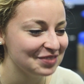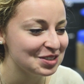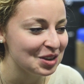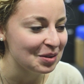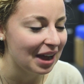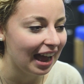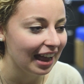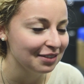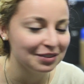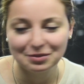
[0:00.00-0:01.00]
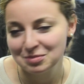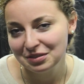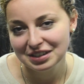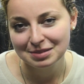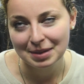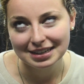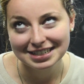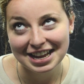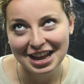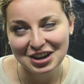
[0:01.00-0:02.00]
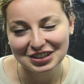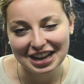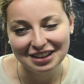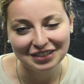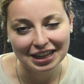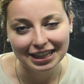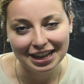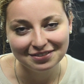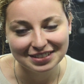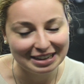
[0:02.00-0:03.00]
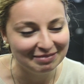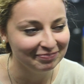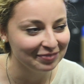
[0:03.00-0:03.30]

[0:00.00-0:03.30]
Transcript: So I have loved movies my entire life. I love them.